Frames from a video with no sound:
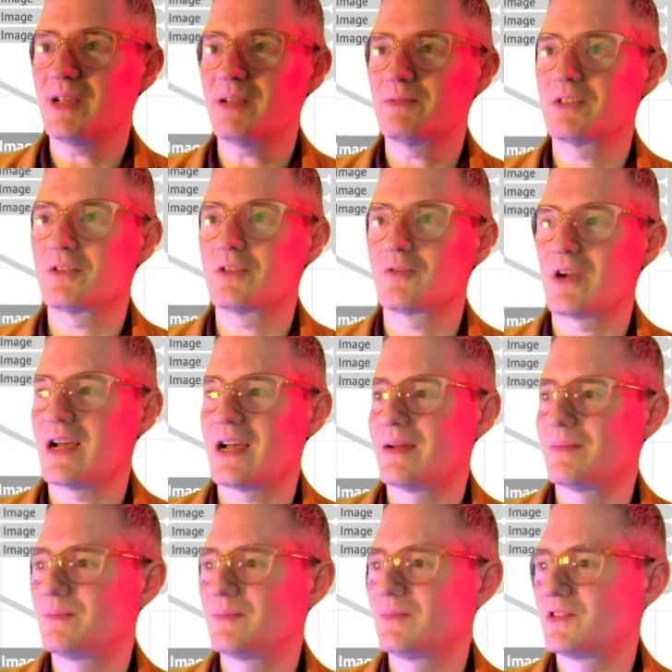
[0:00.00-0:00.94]
be able
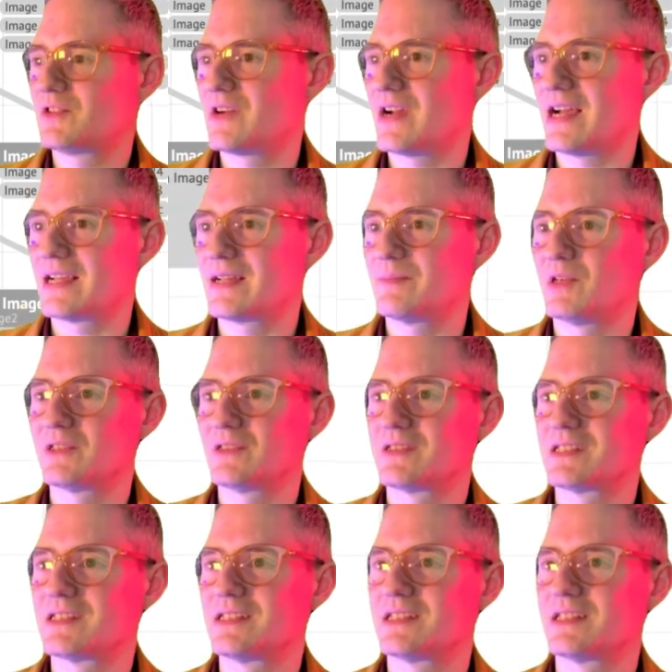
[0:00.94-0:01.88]
to drag
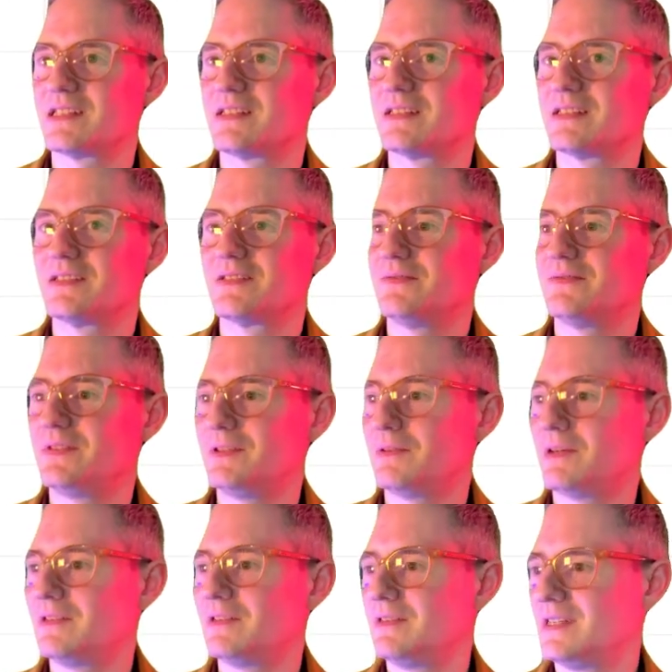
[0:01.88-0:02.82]
models into
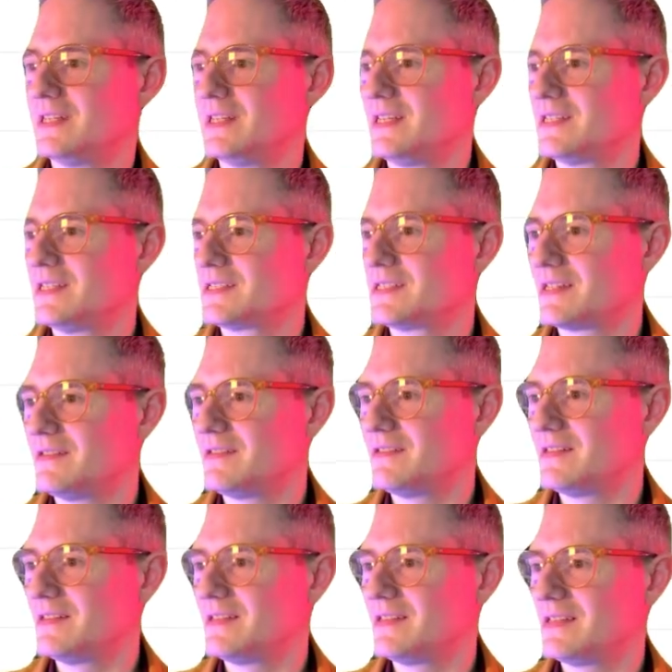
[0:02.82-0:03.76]
Viewer. So
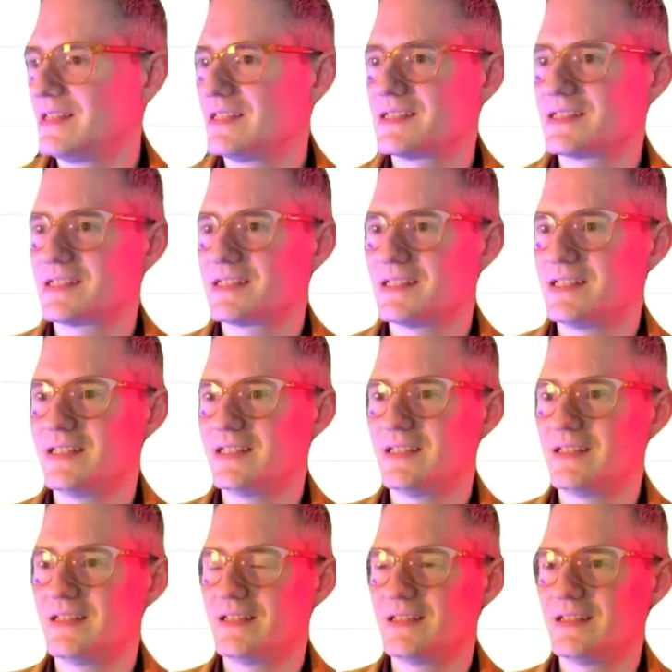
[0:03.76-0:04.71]
let's see.
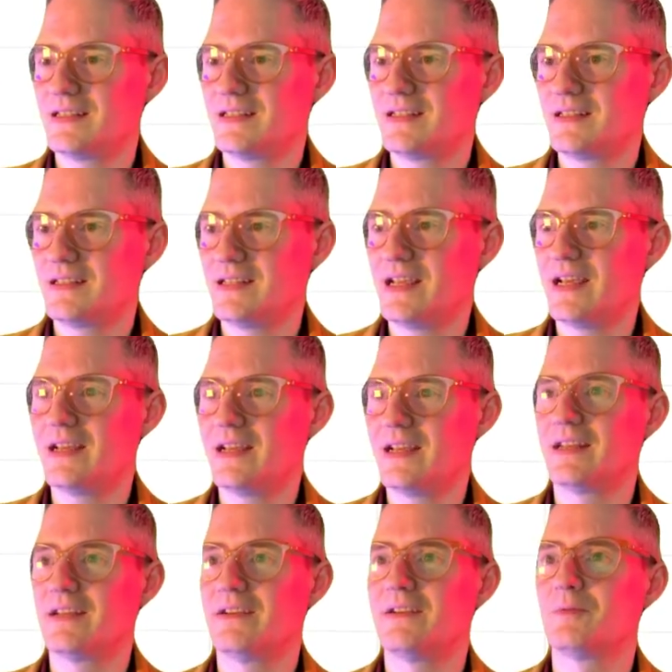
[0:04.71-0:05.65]
Yeah,
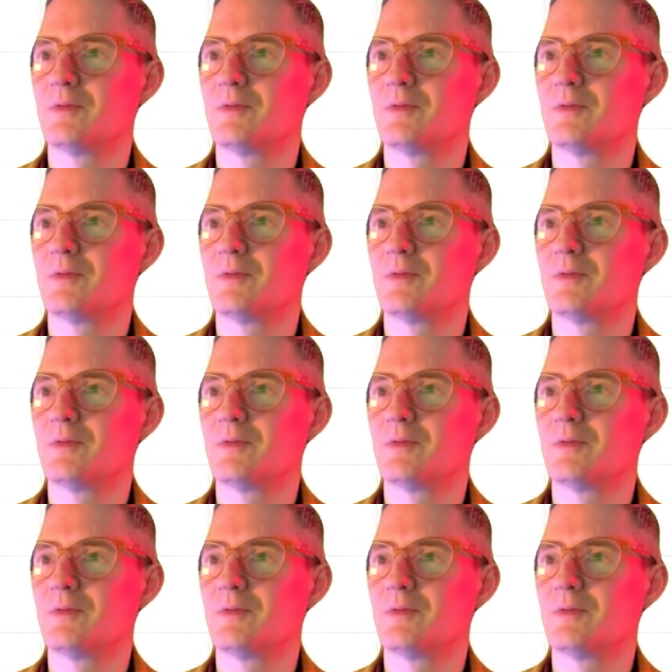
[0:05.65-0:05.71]
no, it